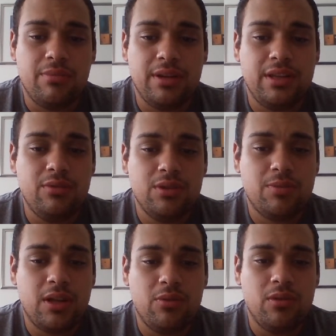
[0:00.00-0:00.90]
But he was
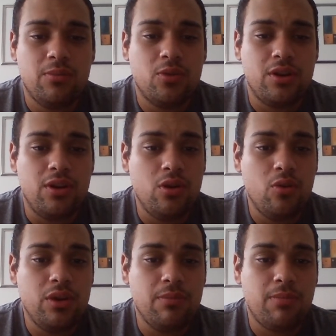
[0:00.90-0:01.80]
probably one of the more
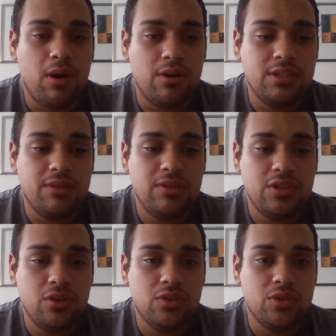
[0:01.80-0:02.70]
annoying parts of the show.